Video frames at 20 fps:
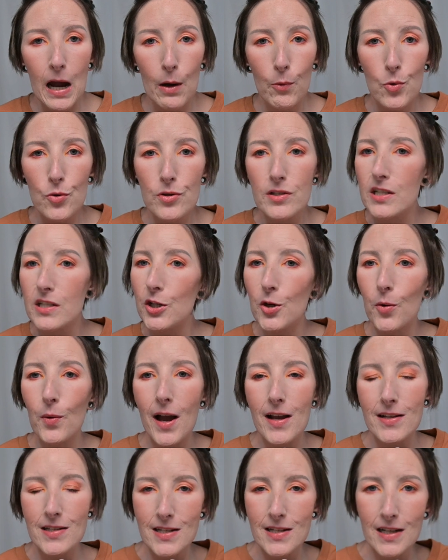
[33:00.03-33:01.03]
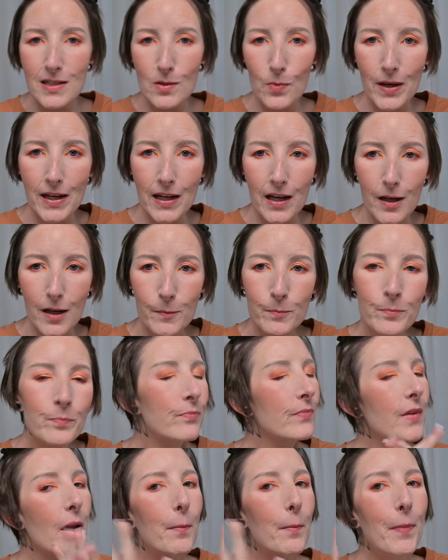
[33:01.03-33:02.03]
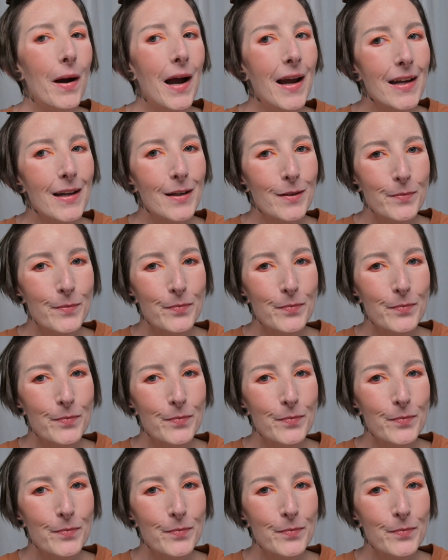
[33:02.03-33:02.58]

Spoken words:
will see you guys next week. Bye.